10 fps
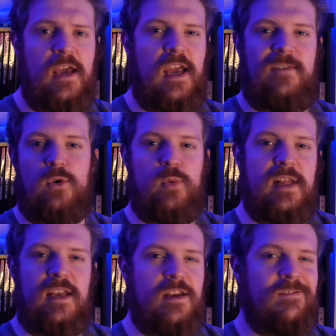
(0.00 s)
If it
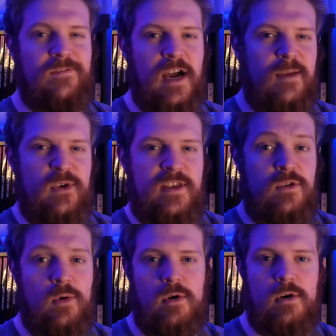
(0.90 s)
really didn't vibe with you,
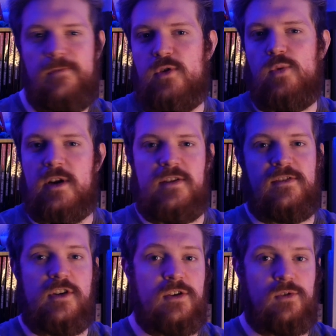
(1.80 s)
or if you want to
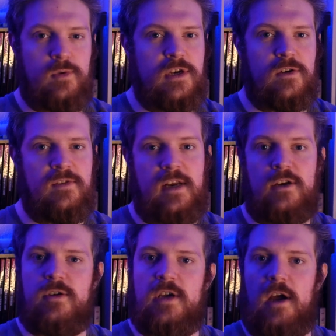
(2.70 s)
suggest creatures that I
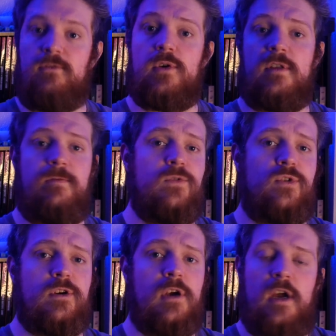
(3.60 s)
should cover in the
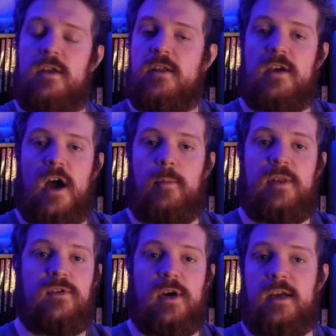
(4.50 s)
future, then the
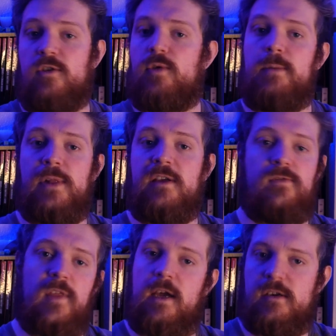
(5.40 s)
comments are a great place
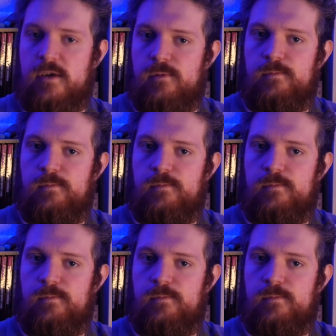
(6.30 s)
for that too.